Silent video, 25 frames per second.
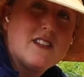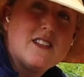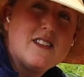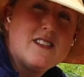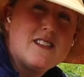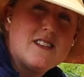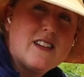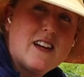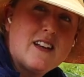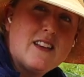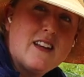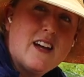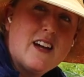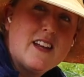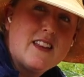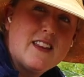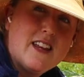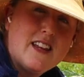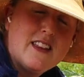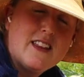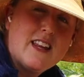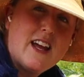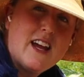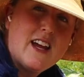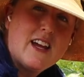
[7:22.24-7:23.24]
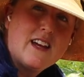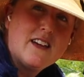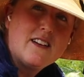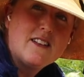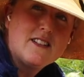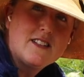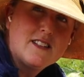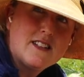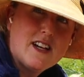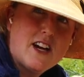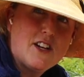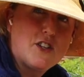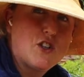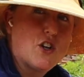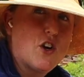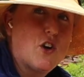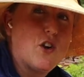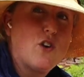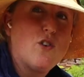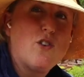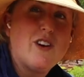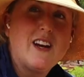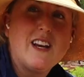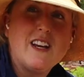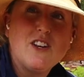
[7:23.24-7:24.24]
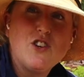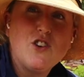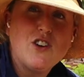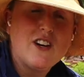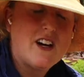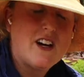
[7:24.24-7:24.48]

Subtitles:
to the sunlight then they start to go green and you